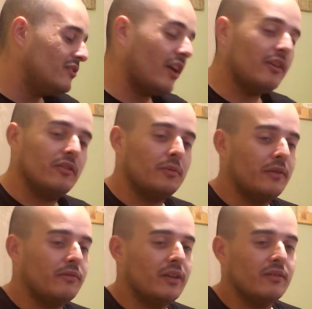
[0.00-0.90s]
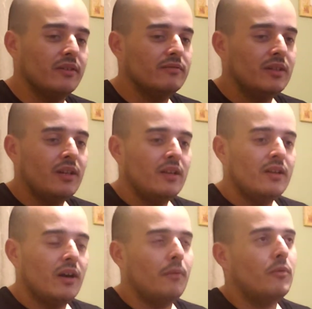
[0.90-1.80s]
Shaq was my favorite.
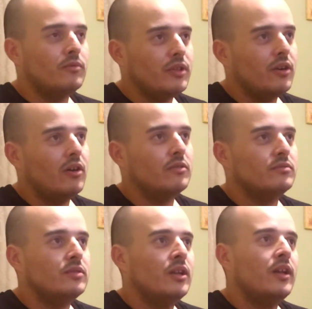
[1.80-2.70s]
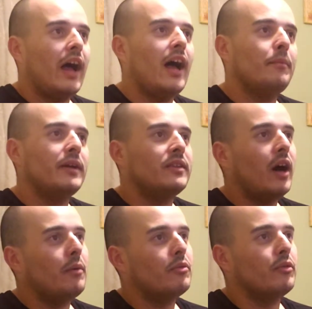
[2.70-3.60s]
I have my
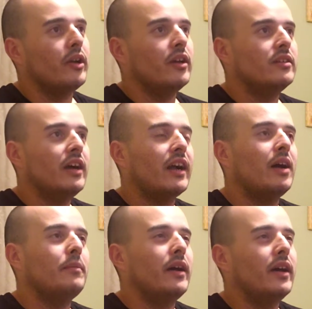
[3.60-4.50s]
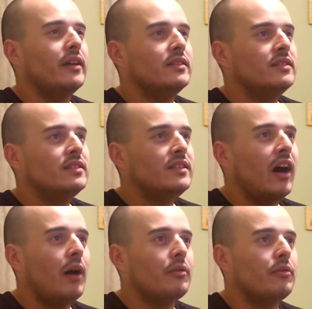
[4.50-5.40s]
top three. I got my
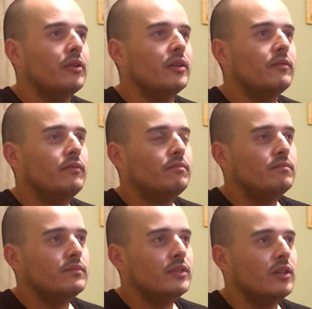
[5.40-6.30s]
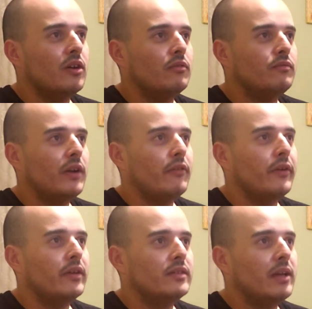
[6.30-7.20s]
top three, you know,
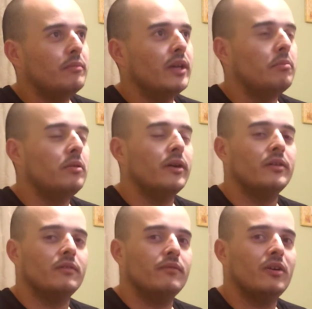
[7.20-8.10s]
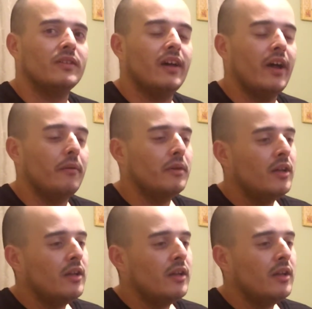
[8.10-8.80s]
favorite NBA players of all time.